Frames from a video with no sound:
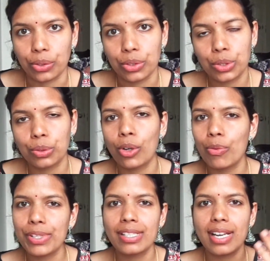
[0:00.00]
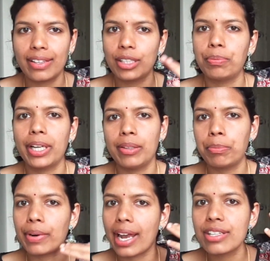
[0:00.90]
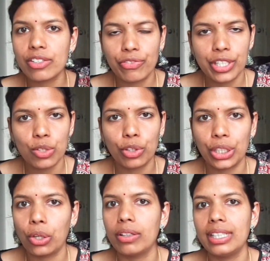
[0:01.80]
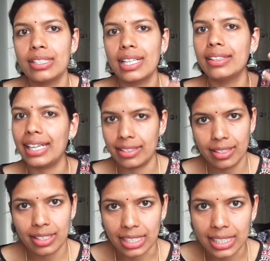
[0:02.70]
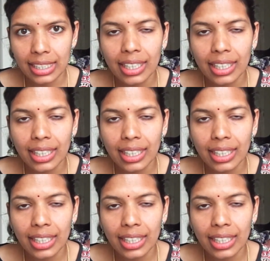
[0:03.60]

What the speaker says: So obviously I think that there will be a price difference for the non-AC and the AC seating,